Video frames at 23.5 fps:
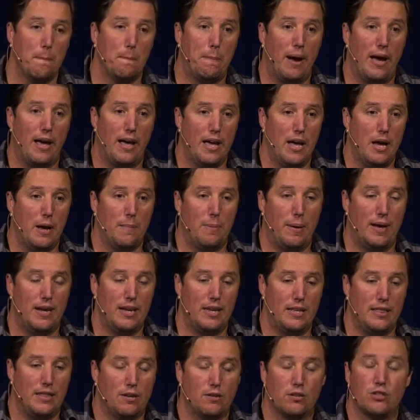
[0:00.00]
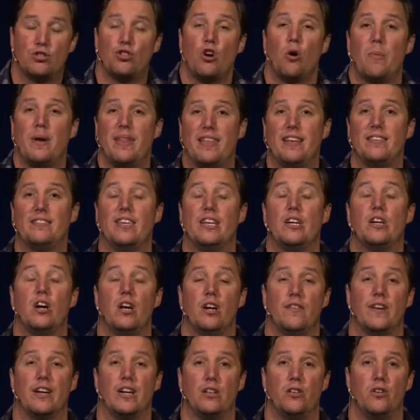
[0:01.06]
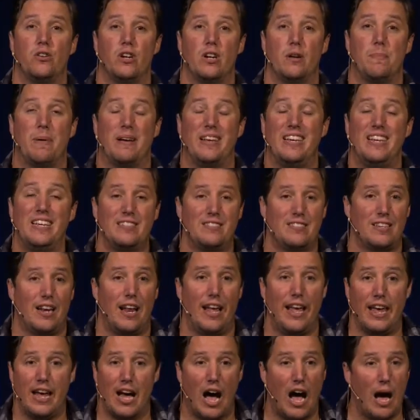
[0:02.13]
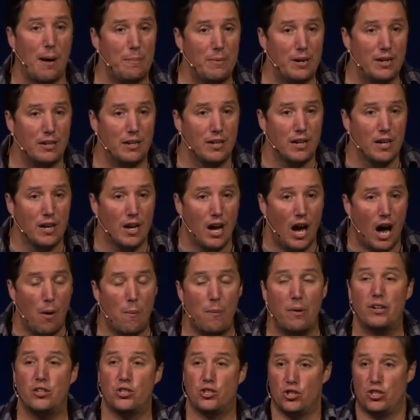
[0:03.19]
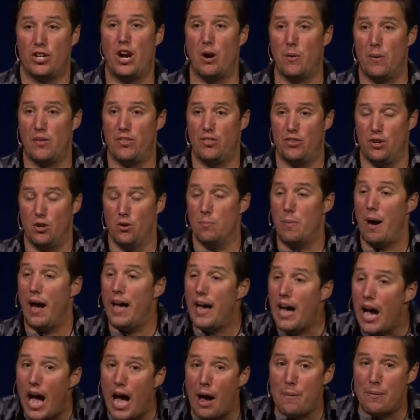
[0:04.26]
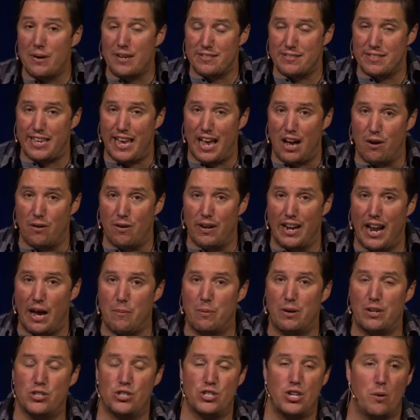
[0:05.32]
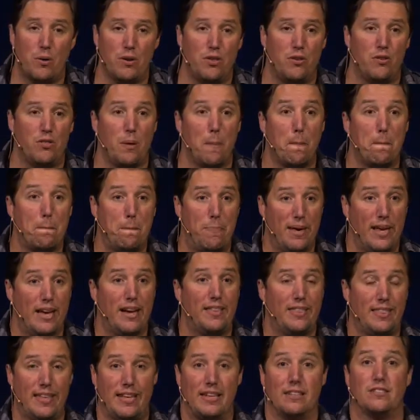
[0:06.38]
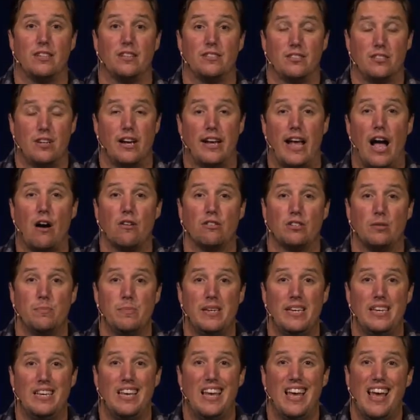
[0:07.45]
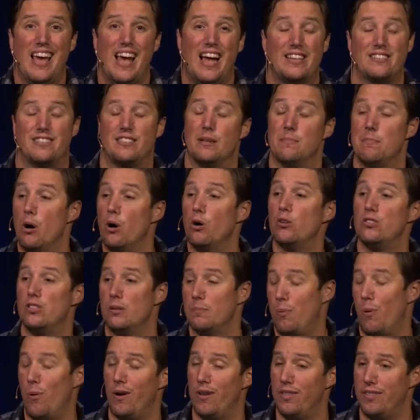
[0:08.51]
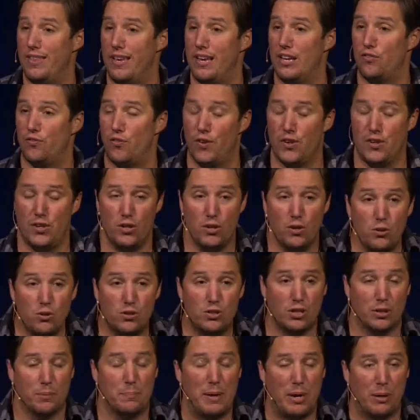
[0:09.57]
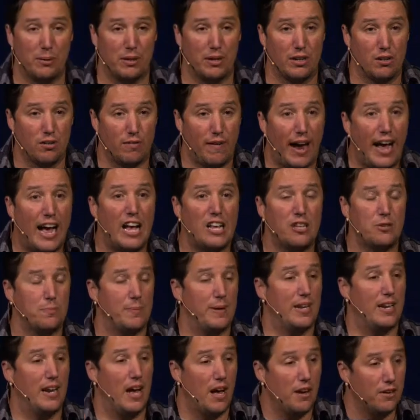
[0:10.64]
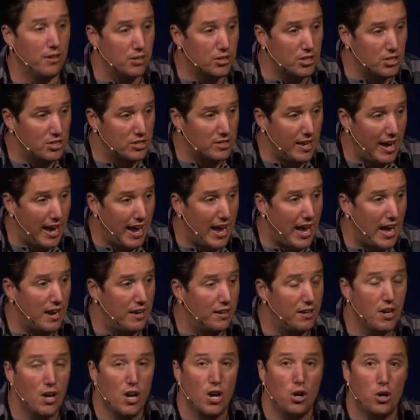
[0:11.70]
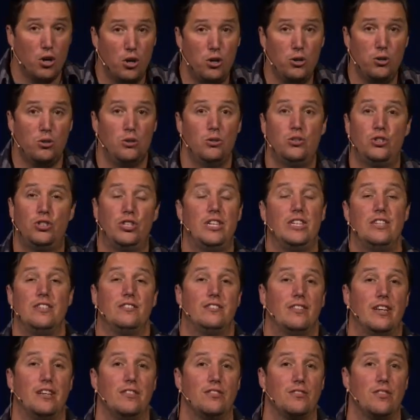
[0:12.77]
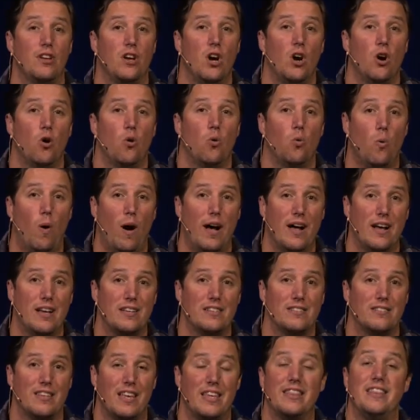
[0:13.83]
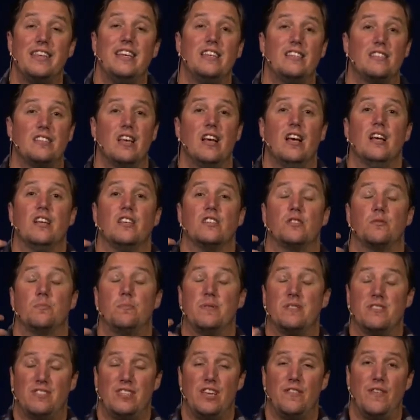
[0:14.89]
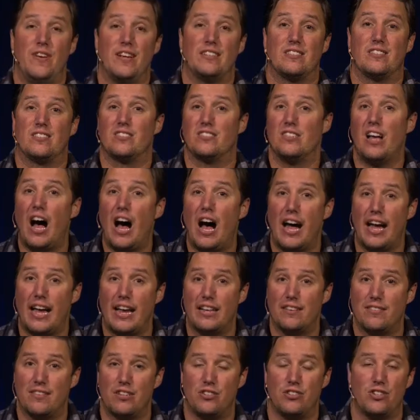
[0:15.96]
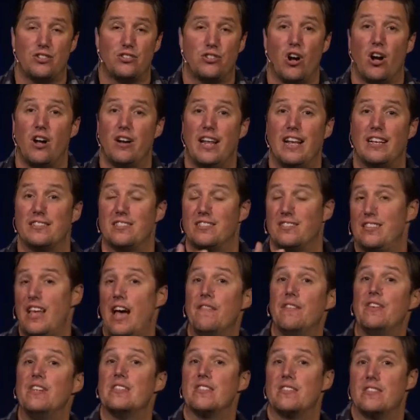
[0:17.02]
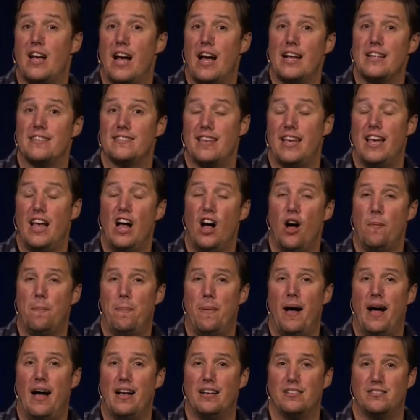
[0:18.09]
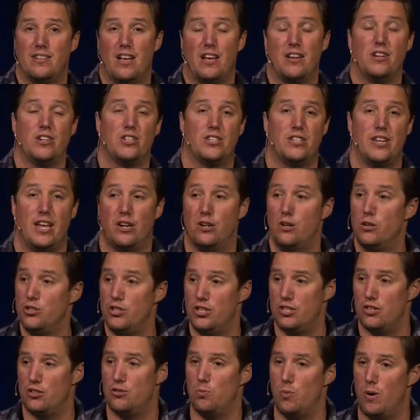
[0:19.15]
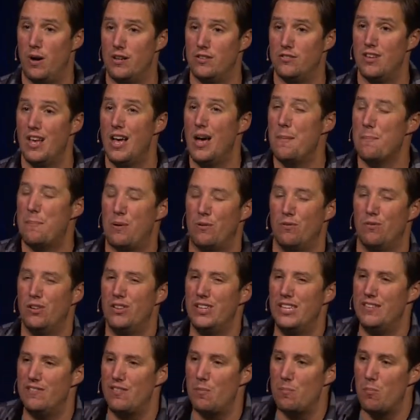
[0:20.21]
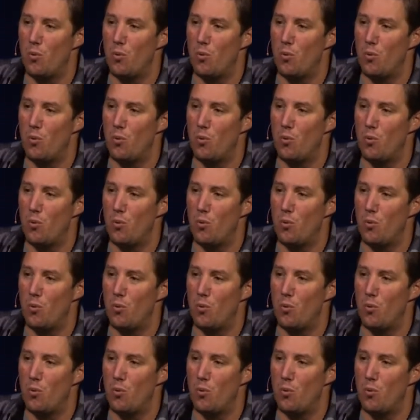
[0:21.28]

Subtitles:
But there's so many things he could have included, but he said, hey, I want to share with you my eyewitness account, and I want to share with you the big things that stuck out to me as the most important things for you to be able to grasp and understand who Jesus was. And these specific signs, that John has 7 signs that help us understand who Jesus was, but really even